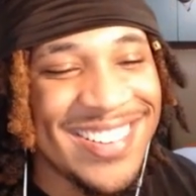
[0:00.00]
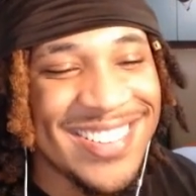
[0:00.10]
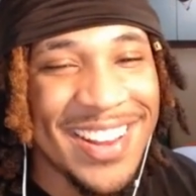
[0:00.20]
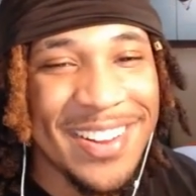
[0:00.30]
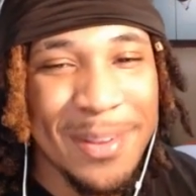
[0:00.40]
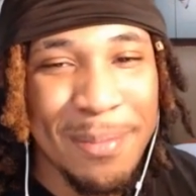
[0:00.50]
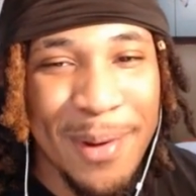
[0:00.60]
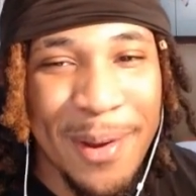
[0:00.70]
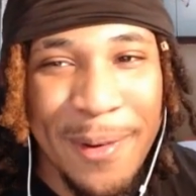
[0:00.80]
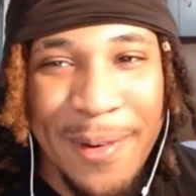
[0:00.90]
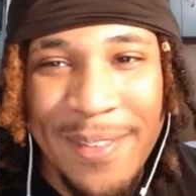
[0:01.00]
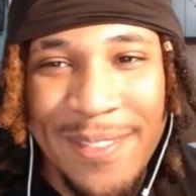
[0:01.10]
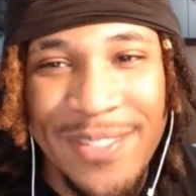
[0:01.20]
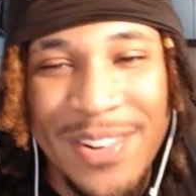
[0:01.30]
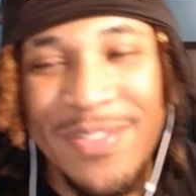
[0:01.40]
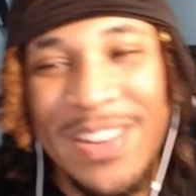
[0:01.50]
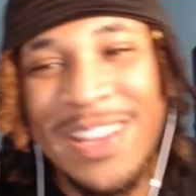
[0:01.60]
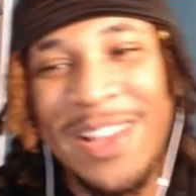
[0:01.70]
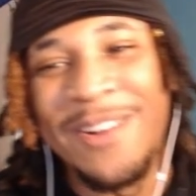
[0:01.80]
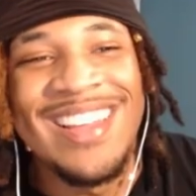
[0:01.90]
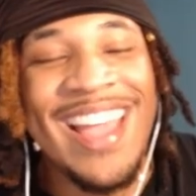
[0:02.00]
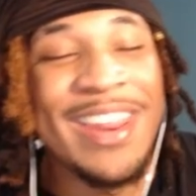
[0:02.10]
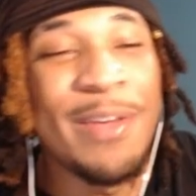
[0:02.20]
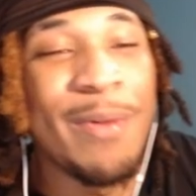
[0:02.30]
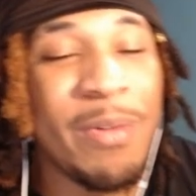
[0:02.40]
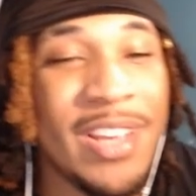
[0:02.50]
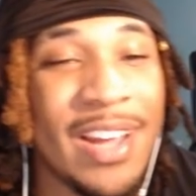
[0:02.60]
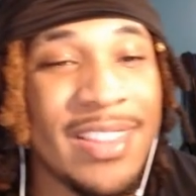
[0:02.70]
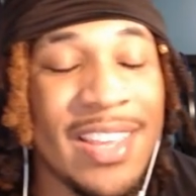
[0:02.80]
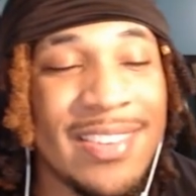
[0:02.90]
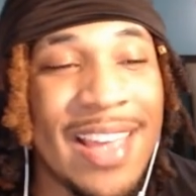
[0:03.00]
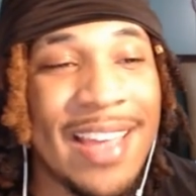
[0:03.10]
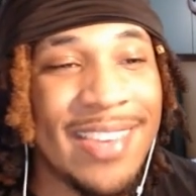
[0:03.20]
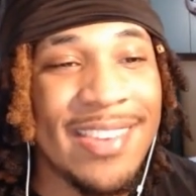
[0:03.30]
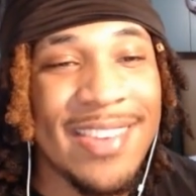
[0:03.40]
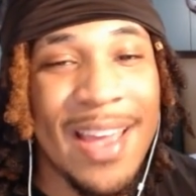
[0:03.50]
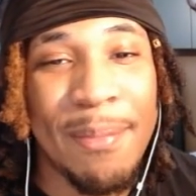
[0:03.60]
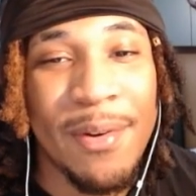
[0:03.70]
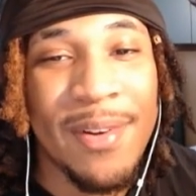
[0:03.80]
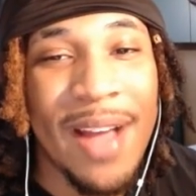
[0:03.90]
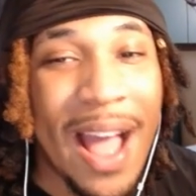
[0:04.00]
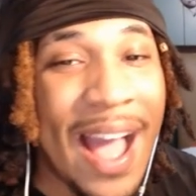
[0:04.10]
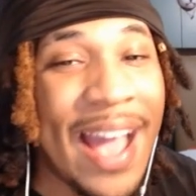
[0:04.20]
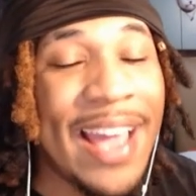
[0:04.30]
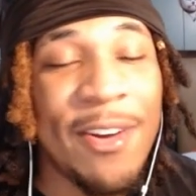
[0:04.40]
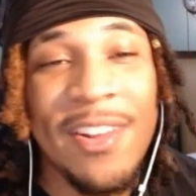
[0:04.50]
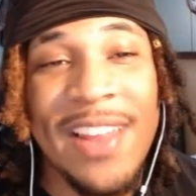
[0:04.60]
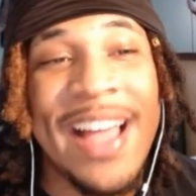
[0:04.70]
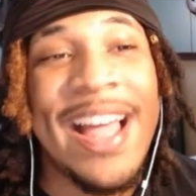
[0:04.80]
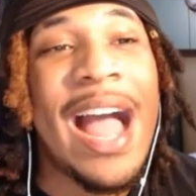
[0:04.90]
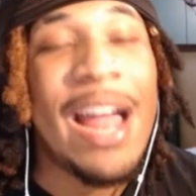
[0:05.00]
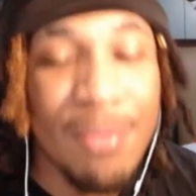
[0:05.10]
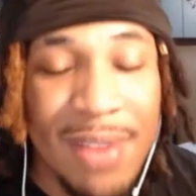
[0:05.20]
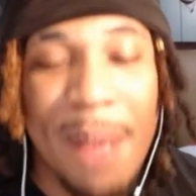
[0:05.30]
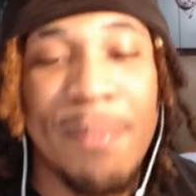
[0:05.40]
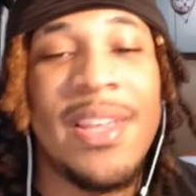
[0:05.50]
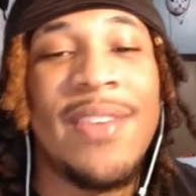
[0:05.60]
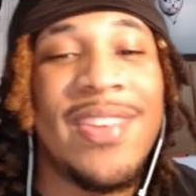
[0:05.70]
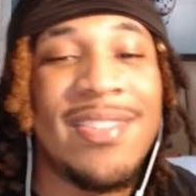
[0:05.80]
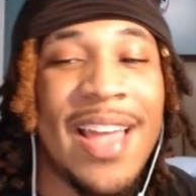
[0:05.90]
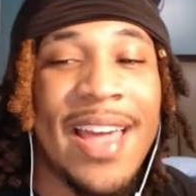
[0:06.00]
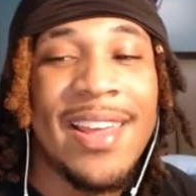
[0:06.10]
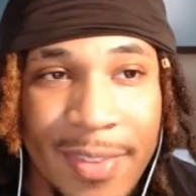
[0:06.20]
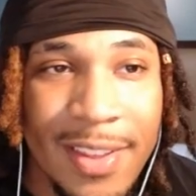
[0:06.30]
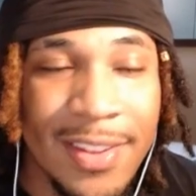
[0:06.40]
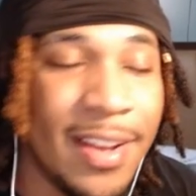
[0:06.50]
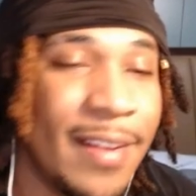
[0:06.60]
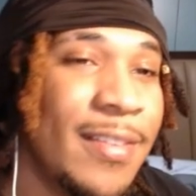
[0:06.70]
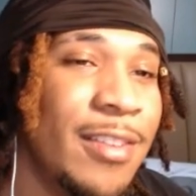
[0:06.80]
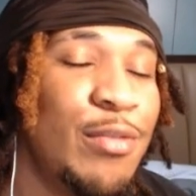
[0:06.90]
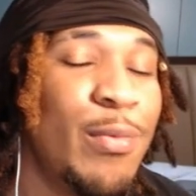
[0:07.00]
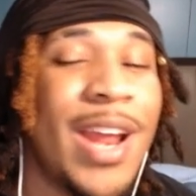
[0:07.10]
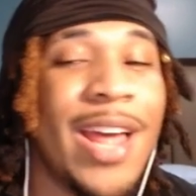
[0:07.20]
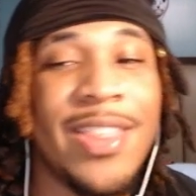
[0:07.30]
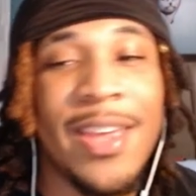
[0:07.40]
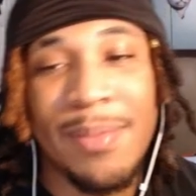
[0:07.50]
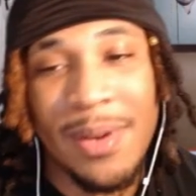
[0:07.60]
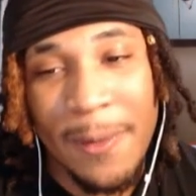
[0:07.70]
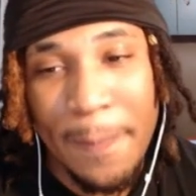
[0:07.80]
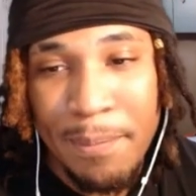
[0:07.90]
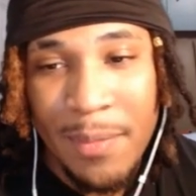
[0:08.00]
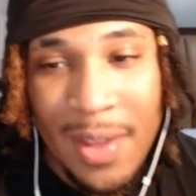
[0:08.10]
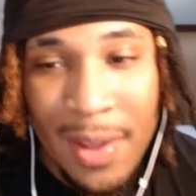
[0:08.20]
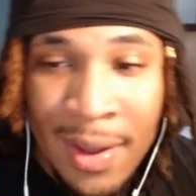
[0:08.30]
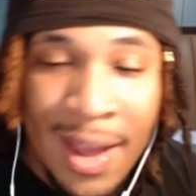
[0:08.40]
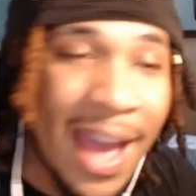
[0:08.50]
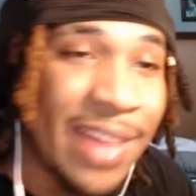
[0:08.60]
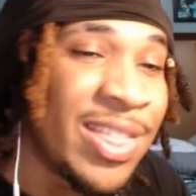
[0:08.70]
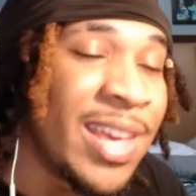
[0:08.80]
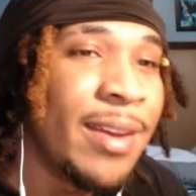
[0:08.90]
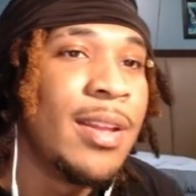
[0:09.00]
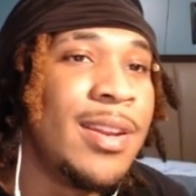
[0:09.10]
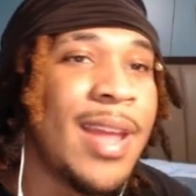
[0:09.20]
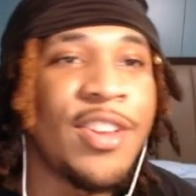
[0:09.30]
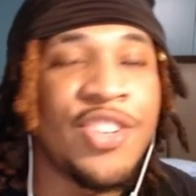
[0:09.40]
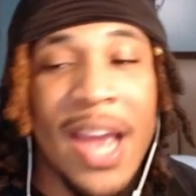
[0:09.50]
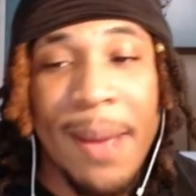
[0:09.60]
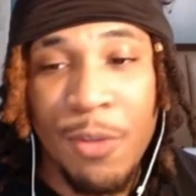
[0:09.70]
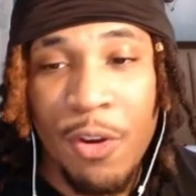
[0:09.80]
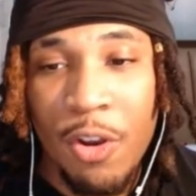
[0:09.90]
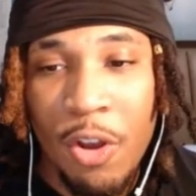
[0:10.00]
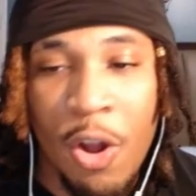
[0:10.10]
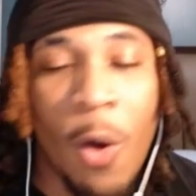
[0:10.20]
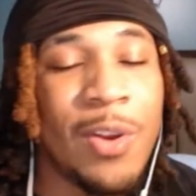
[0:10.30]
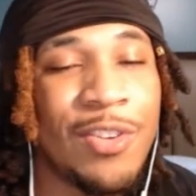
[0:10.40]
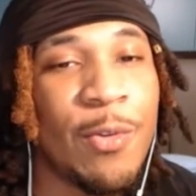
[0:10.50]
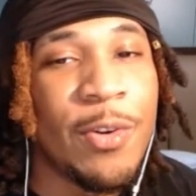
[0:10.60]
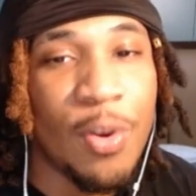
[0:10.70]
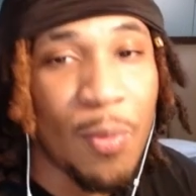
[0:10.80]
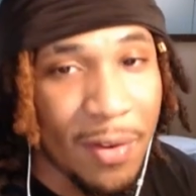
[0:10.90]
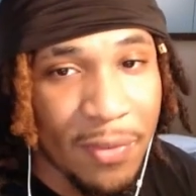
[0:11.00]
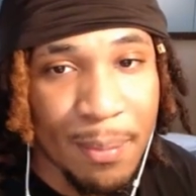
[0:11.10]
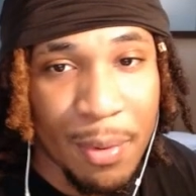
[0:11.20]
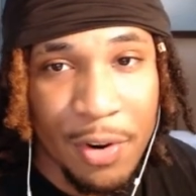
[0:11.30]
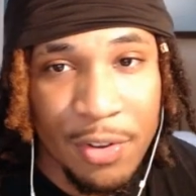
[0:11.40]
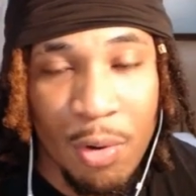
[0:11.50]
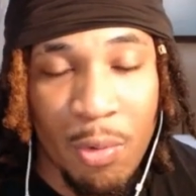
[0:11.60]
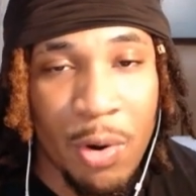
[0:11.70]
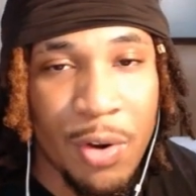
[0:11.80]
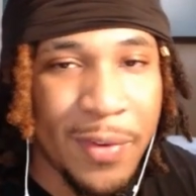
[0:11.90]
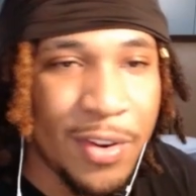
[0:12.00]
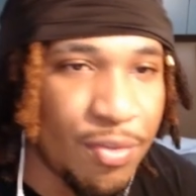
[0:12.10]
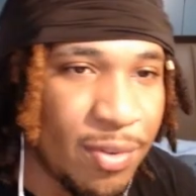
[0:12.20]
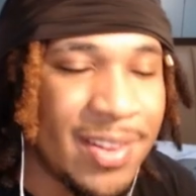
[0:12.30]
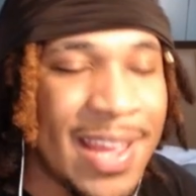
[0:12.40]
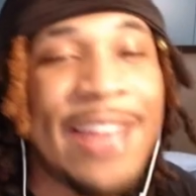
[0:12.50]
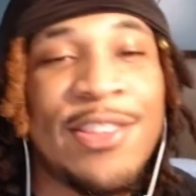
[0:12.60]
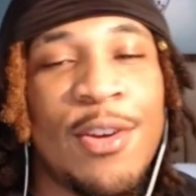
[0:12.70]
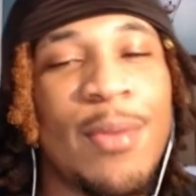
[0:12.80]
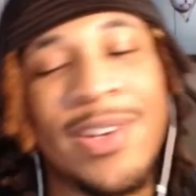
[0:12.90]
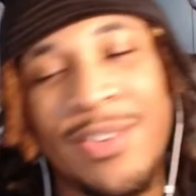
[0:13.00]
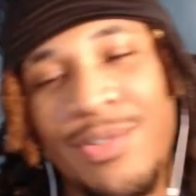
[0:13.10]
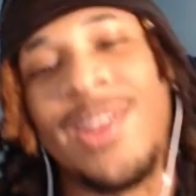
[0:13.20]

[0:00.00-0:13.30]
shout out to bro for the video. Anyway, what do y'all think Sasuke's at, bro? I ain't gonna lie. I do not believe he's dead. Look, this is what I think, bro. I think next chapter, Code is going to run from Boruto or a retreat. Tactical retreat.